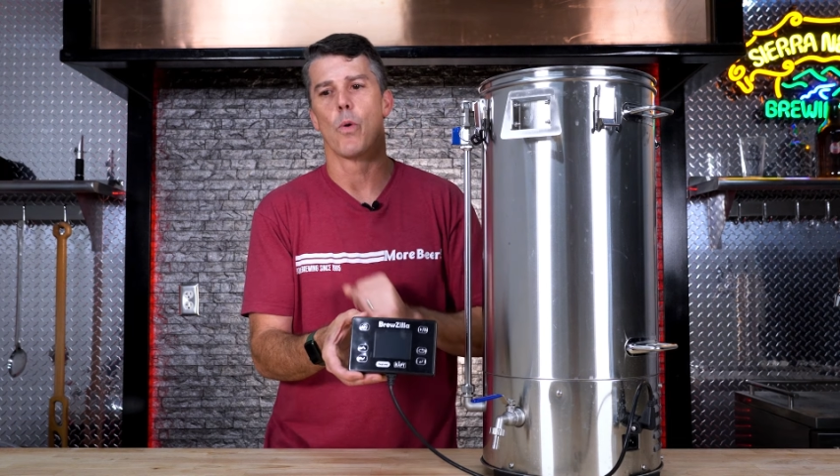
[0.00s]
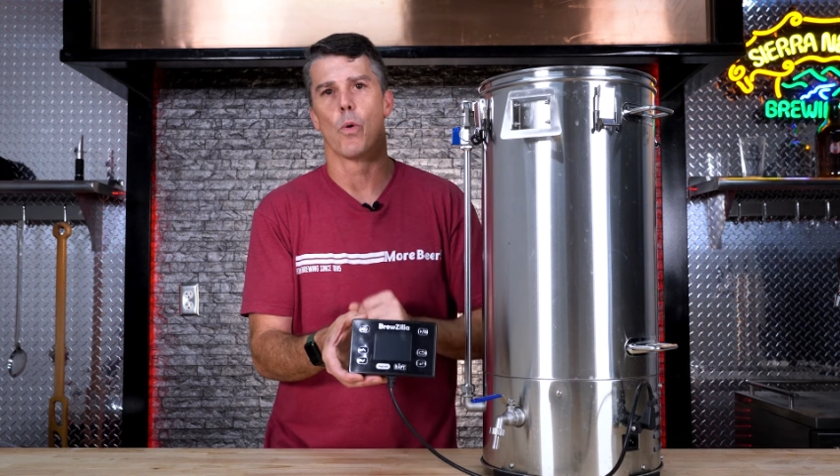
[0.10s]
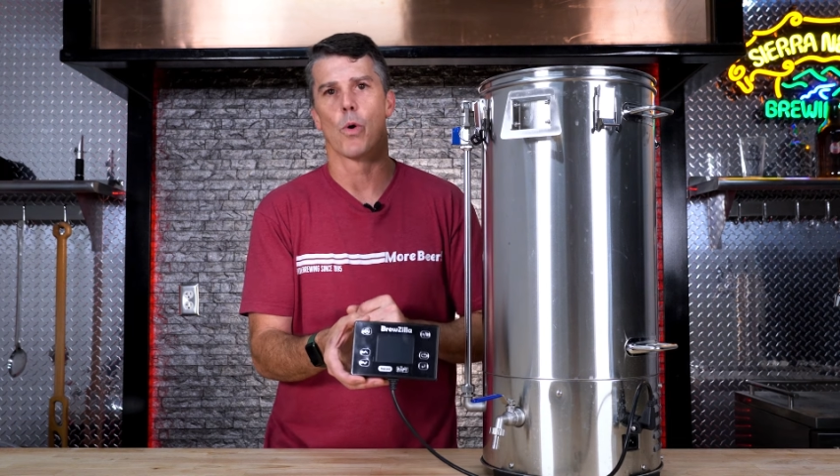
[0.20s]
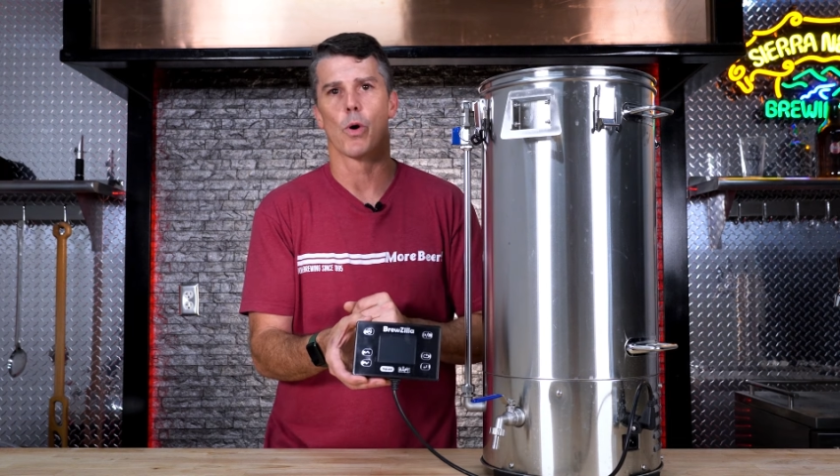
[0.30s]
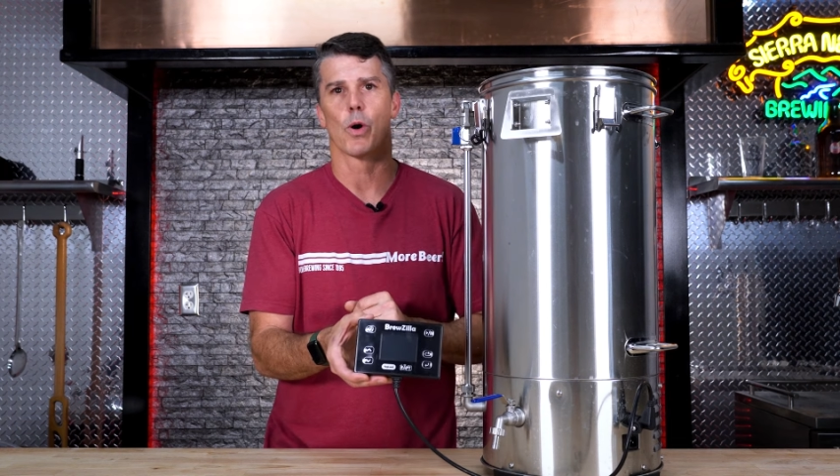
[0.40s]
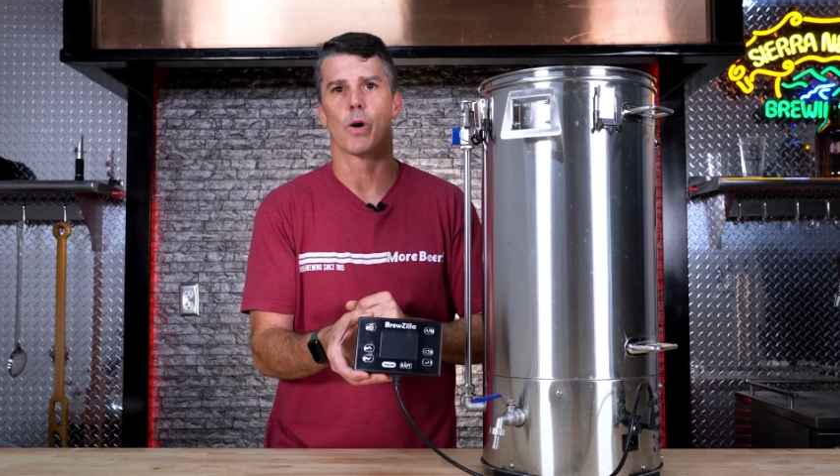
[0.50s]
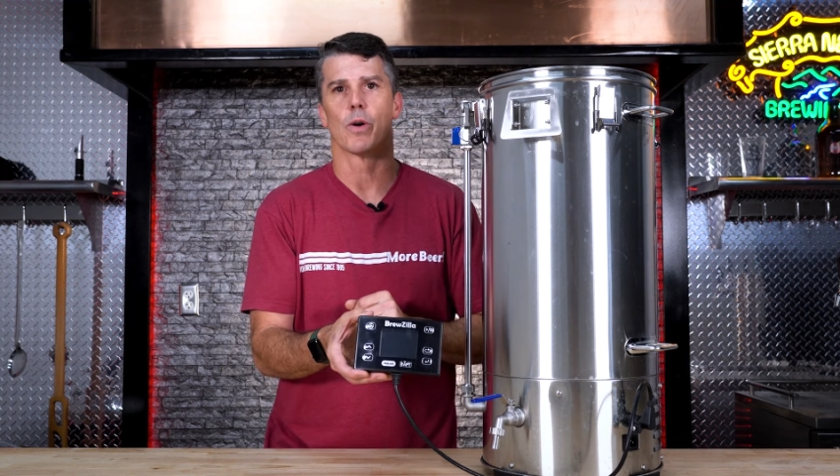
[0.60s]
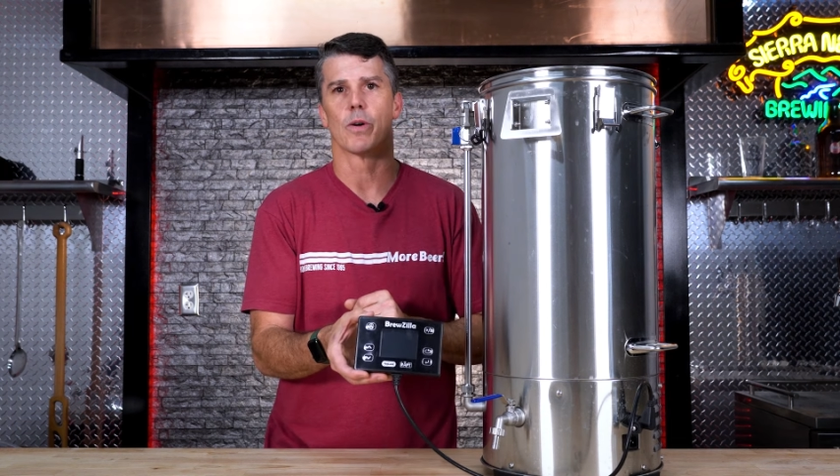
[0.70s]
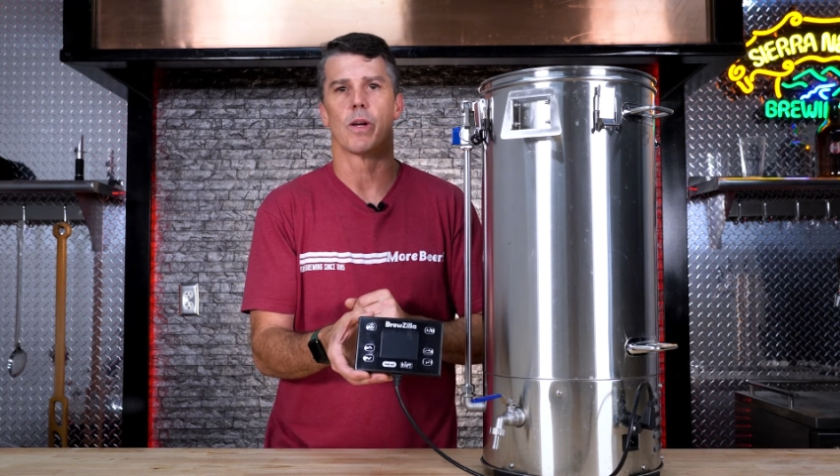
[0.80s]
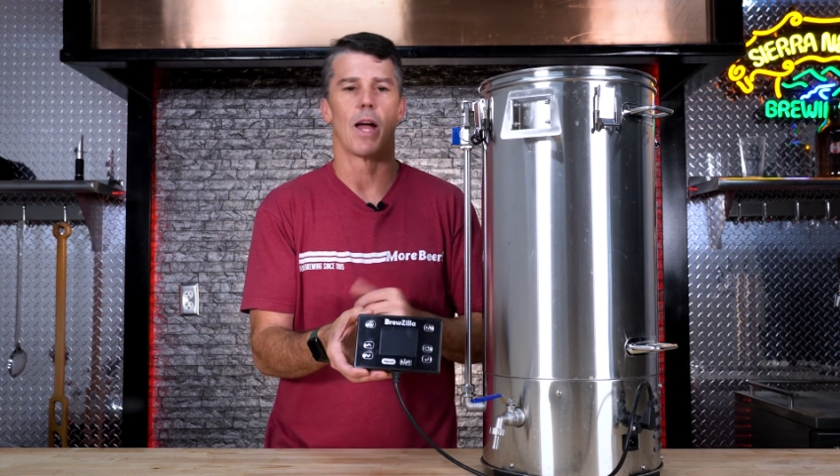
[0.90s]

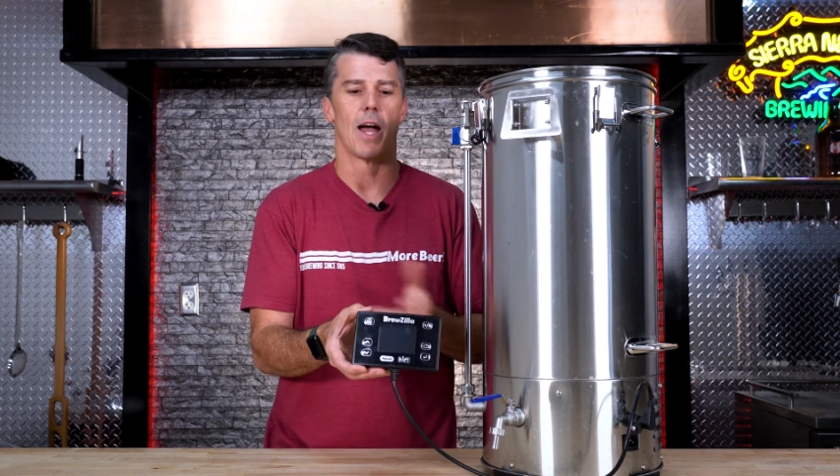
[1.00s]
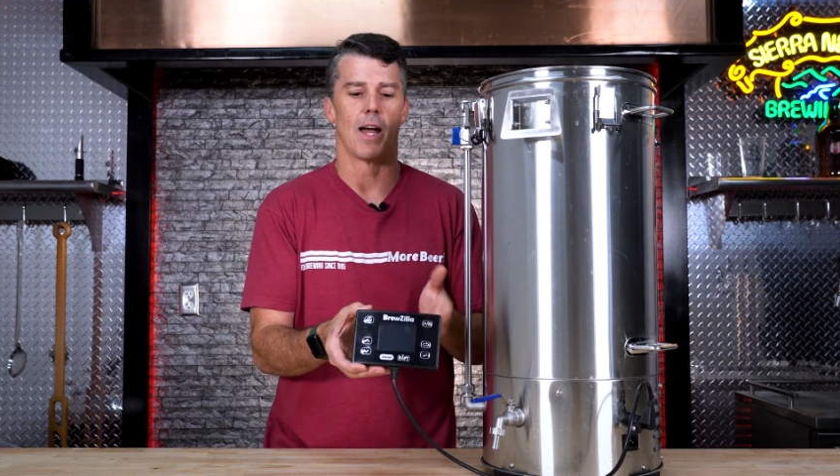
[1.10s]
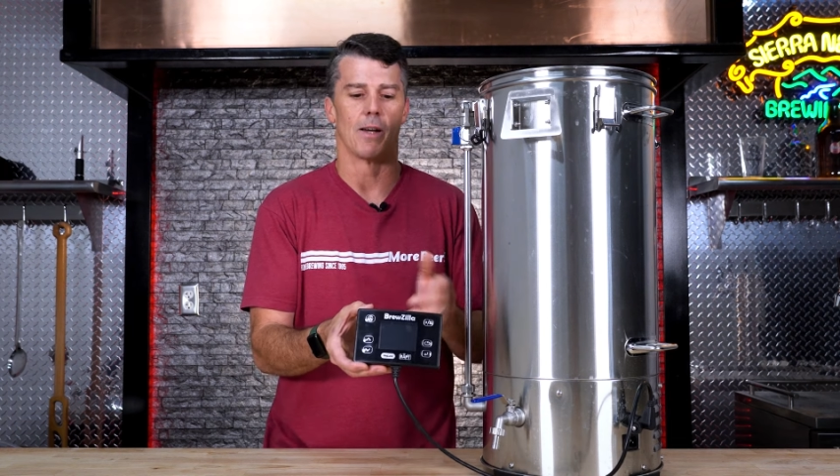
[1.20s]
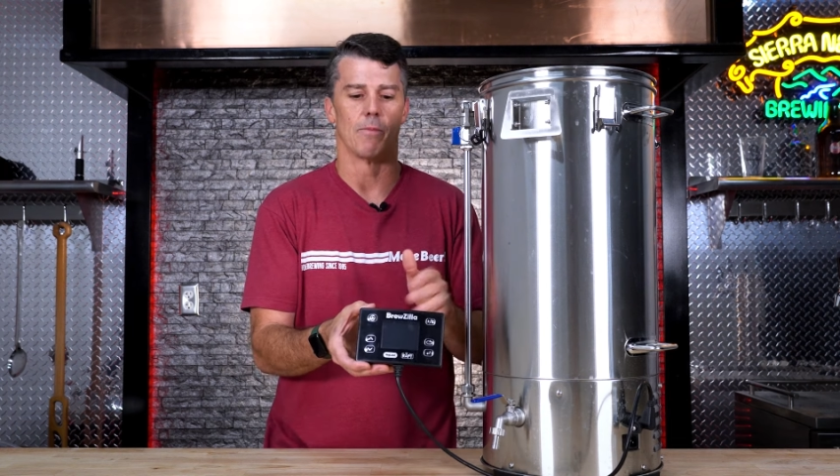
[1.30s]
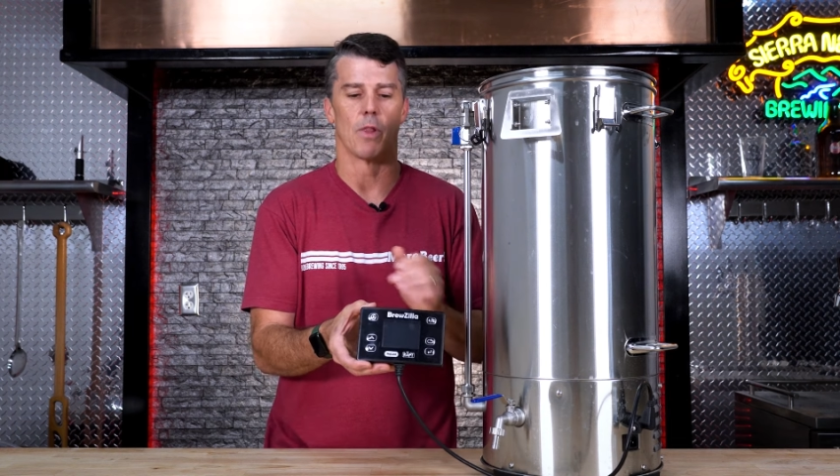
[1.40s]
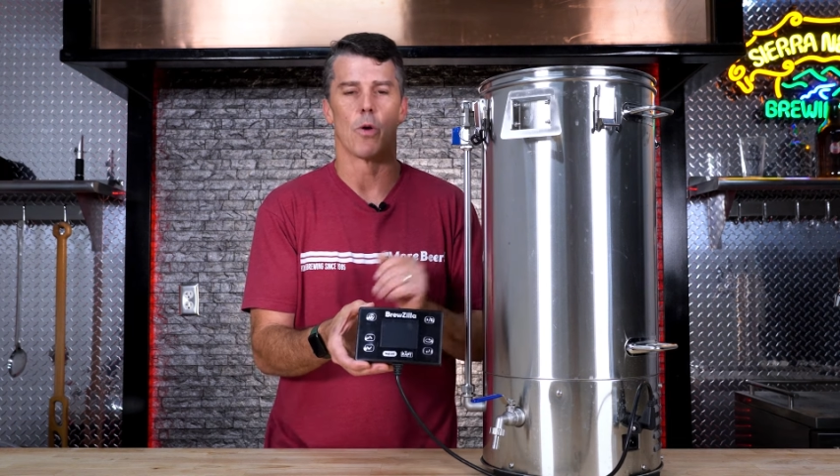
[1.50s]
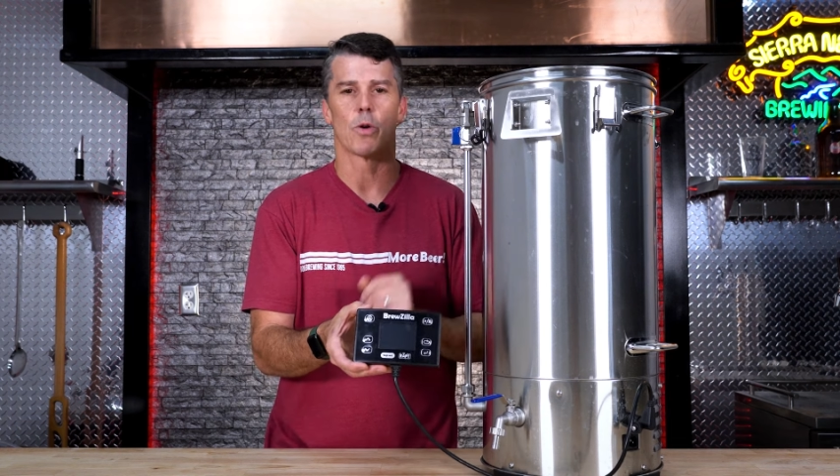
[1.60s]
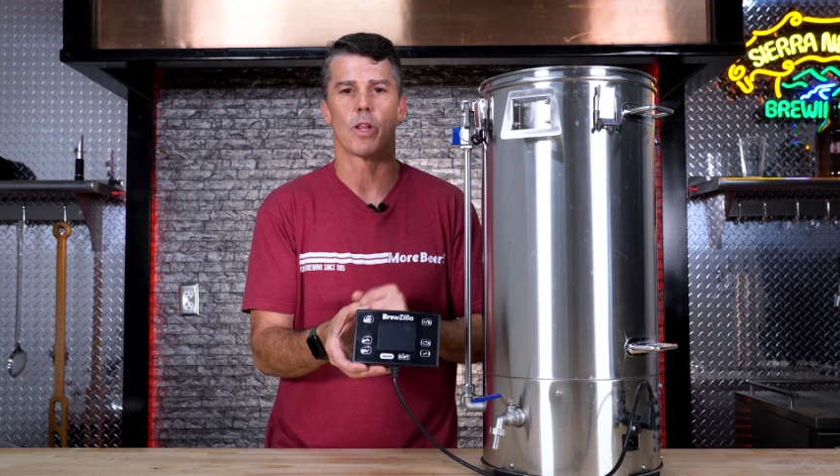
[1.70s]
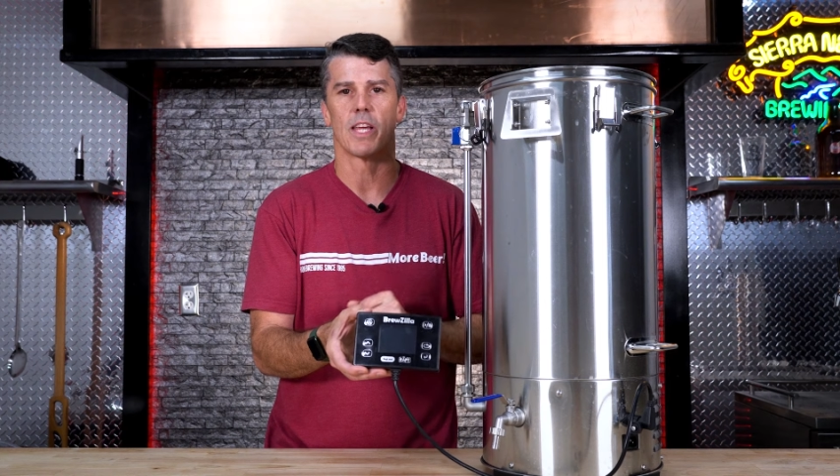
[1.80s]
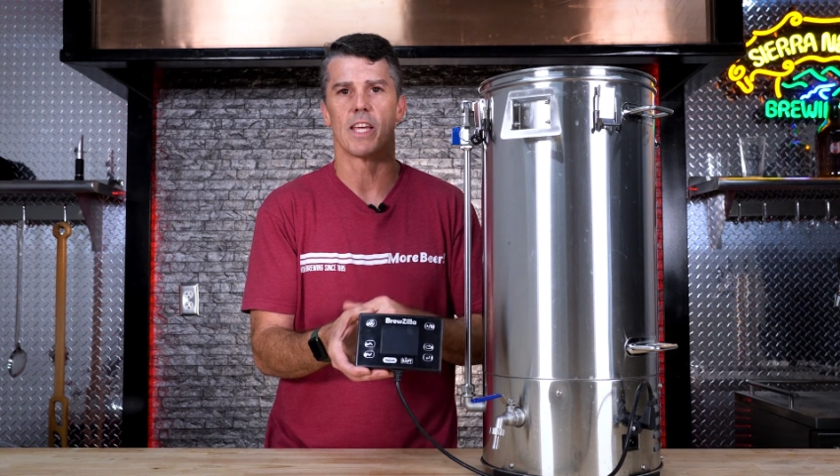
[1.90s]
or um,
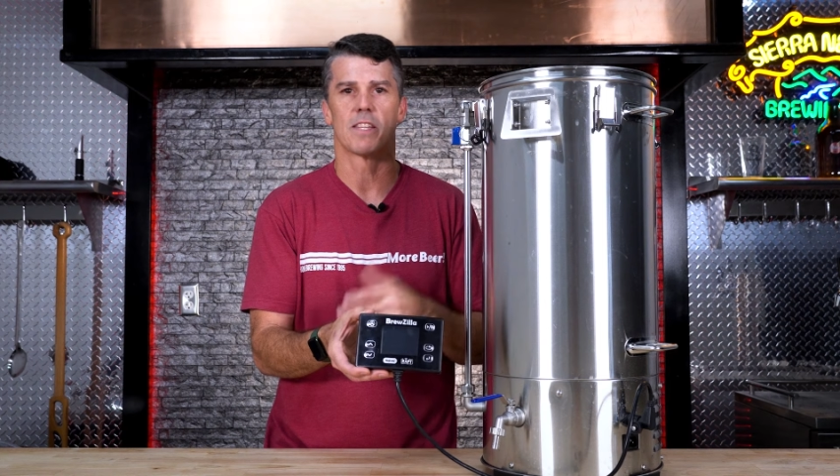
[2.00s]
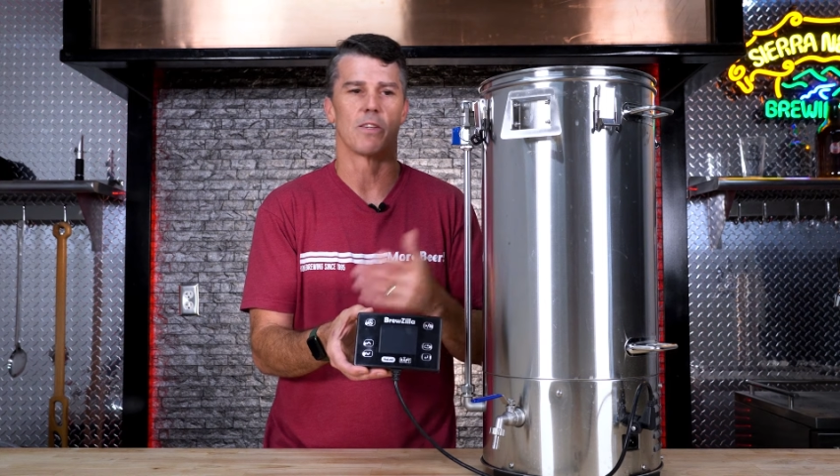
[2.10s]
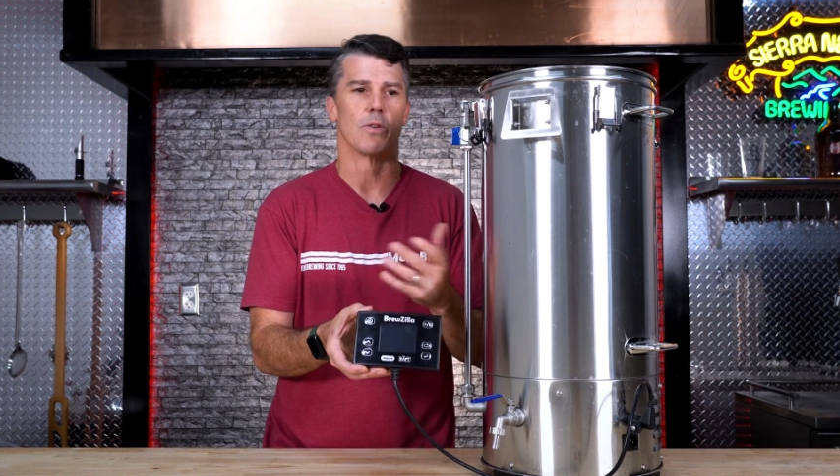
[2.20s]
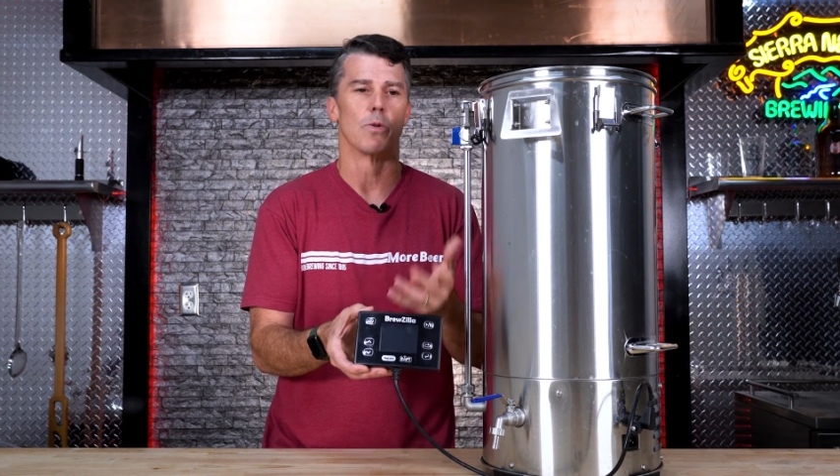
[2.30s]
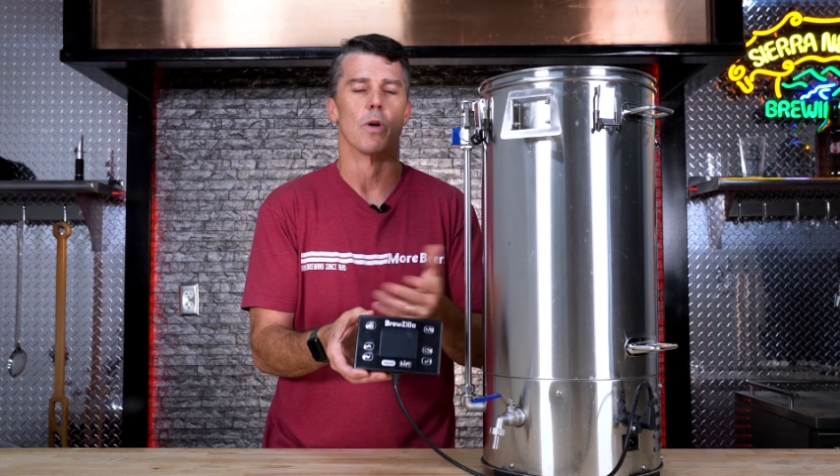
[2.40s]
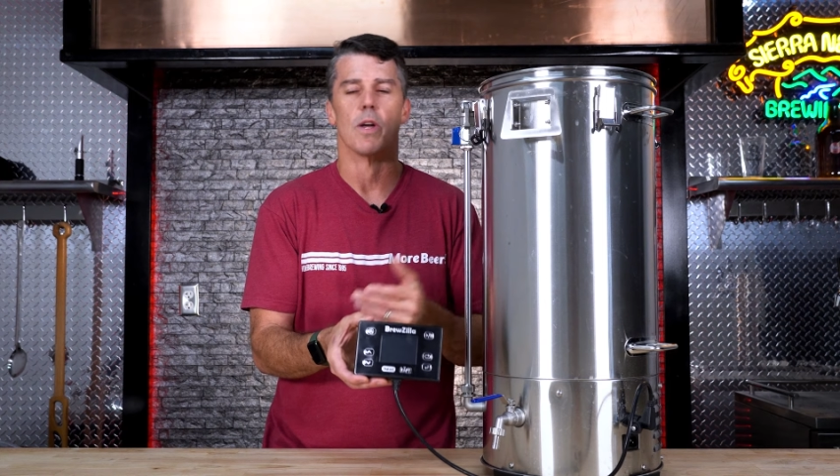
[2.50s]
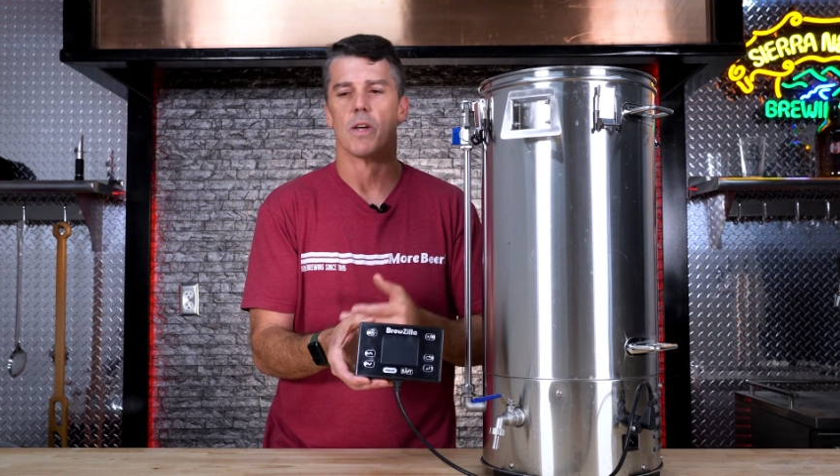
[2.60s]
locally to